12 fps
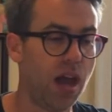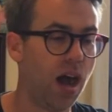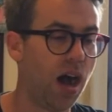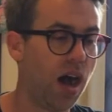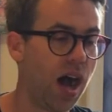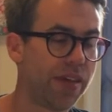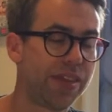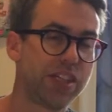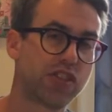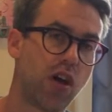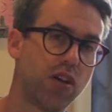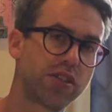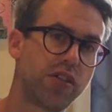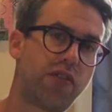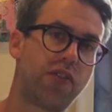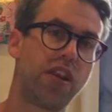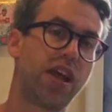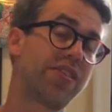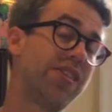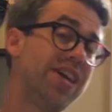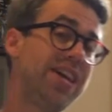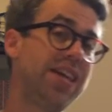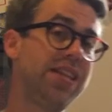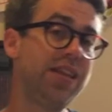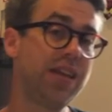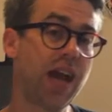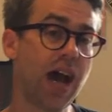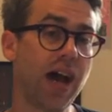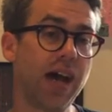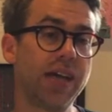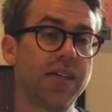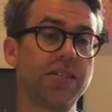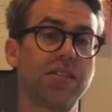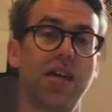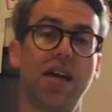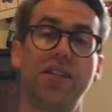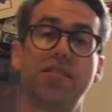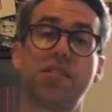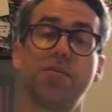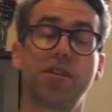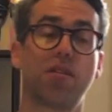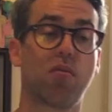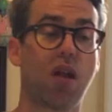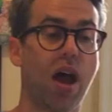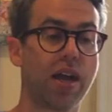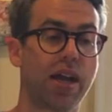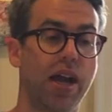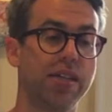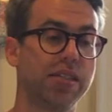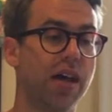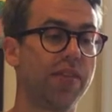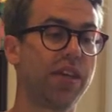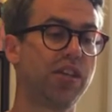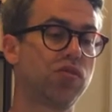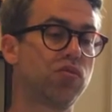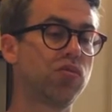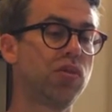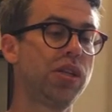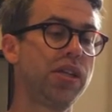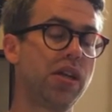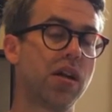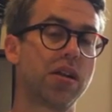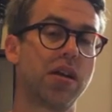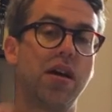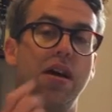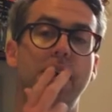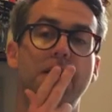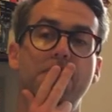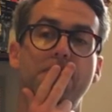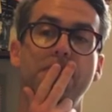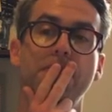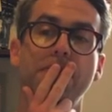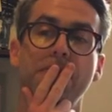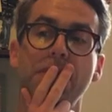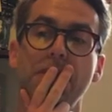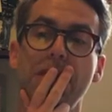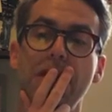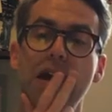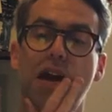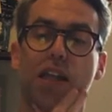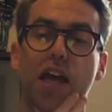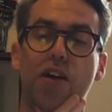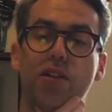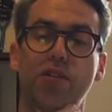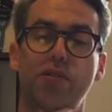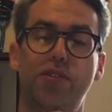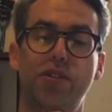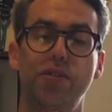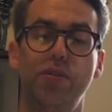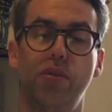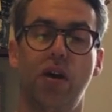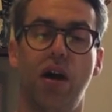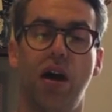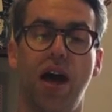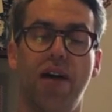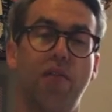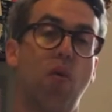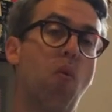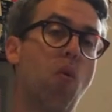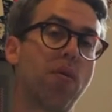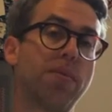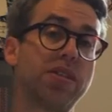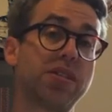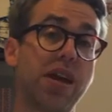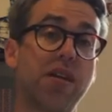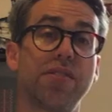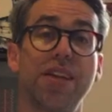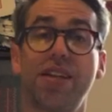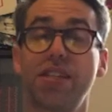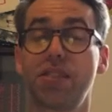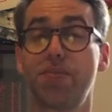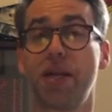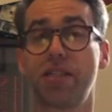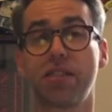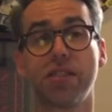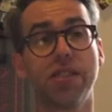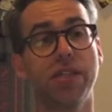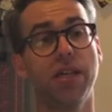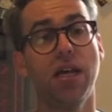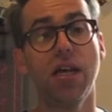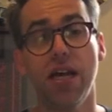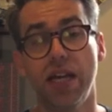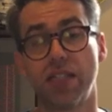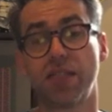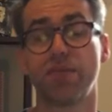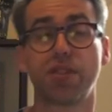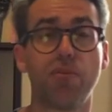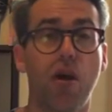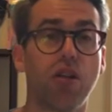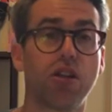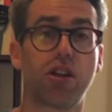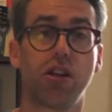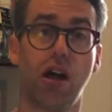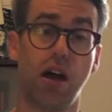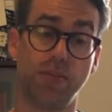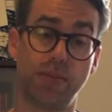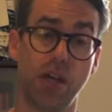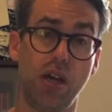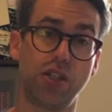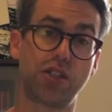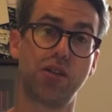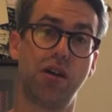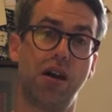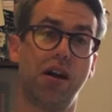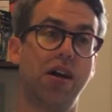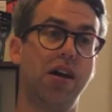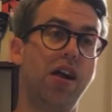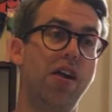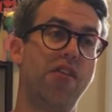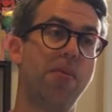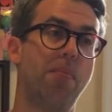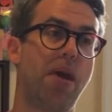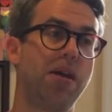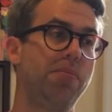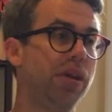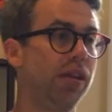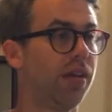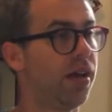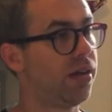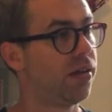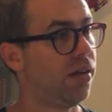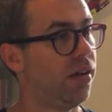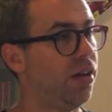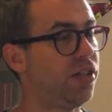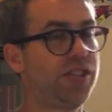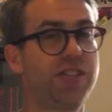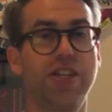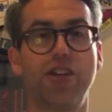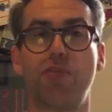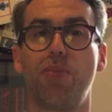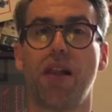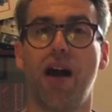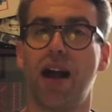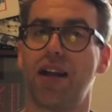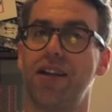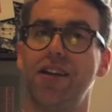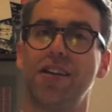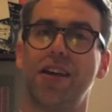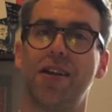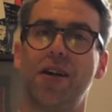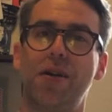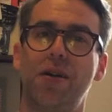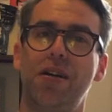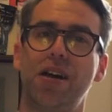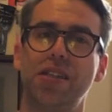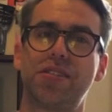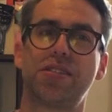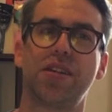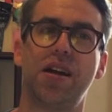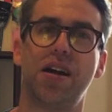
I think it's also for like the indie guys and some of the rock guys. I think it's really going to allow you to have a warmer sound, and especially in some smaller clubs that might be like cinder block. You know, it's